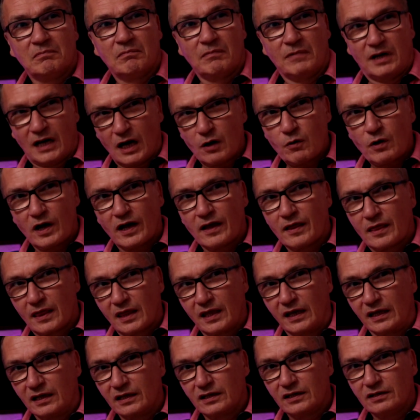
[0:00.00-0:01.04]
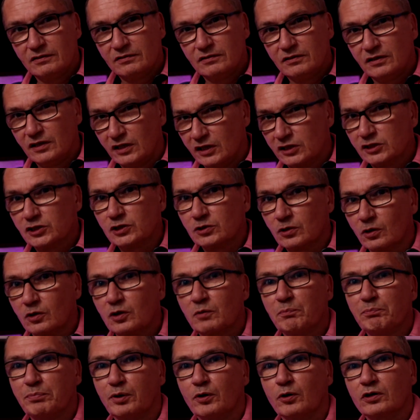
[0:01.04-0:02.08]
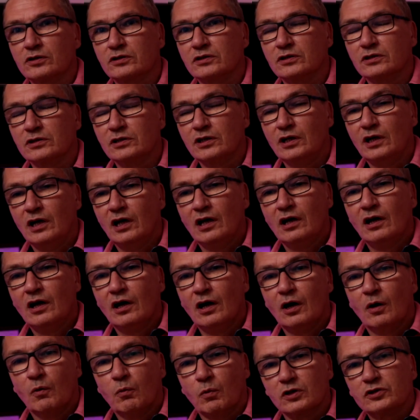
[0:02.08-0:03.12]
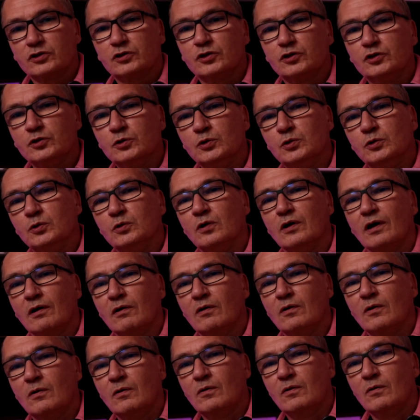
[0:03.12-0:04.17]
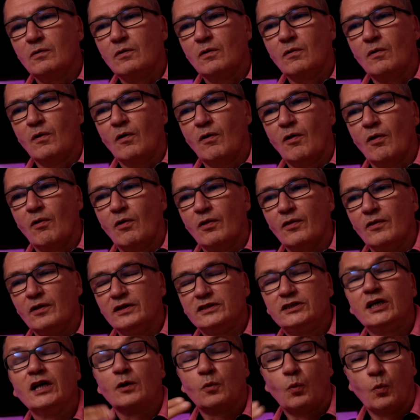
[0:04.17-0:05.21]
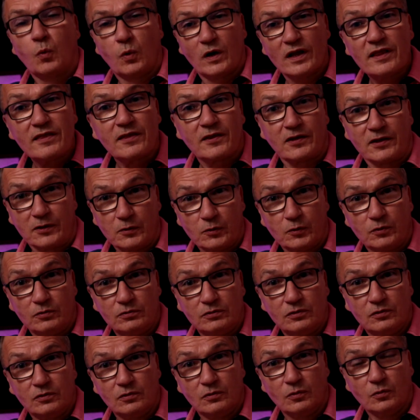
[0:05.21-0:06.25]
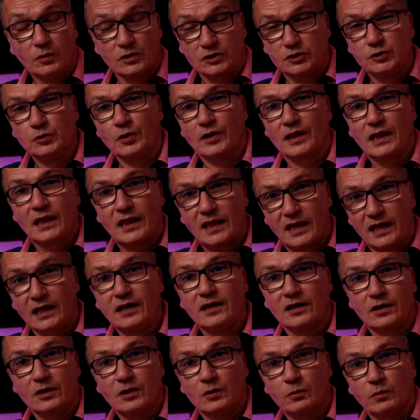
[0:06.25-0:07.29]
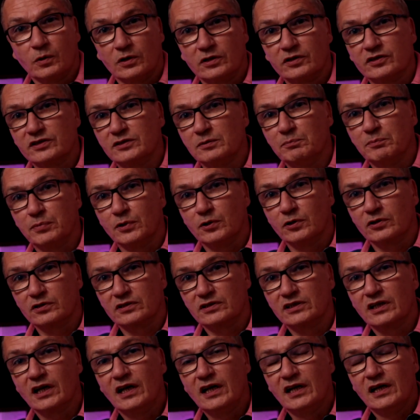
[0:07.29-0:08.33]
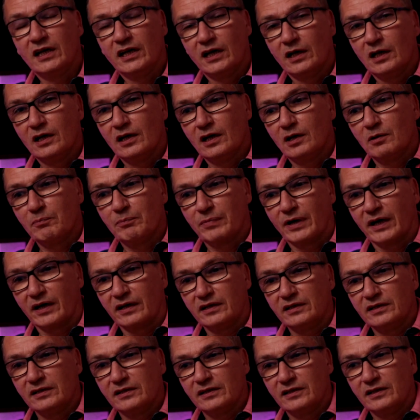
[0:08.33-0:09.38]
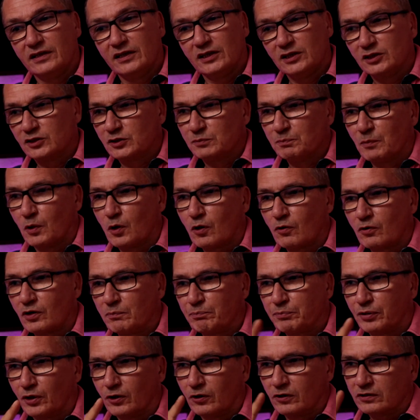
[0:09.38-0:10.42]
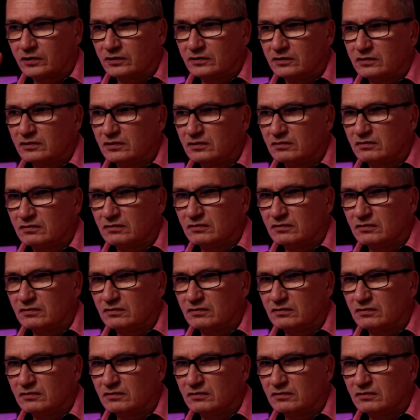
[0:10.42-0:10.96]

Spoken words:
now I think it's not important what you take with you, what you think what is important, but it's more important,